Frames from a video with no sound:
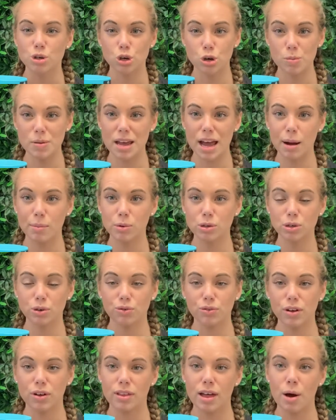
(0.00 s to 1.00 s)
to be able
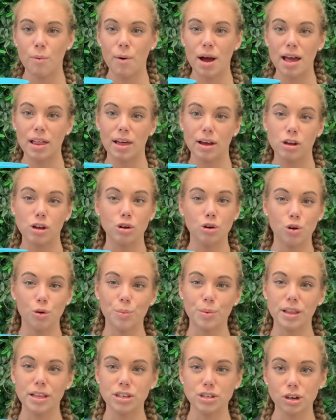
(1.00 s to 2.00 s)
to feel that way like you
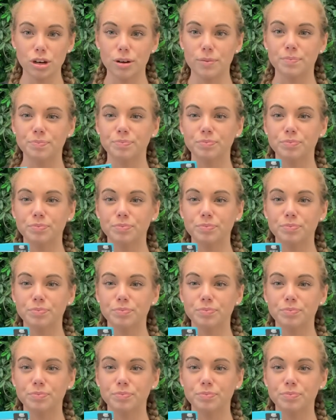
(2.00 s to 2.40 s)
normally do.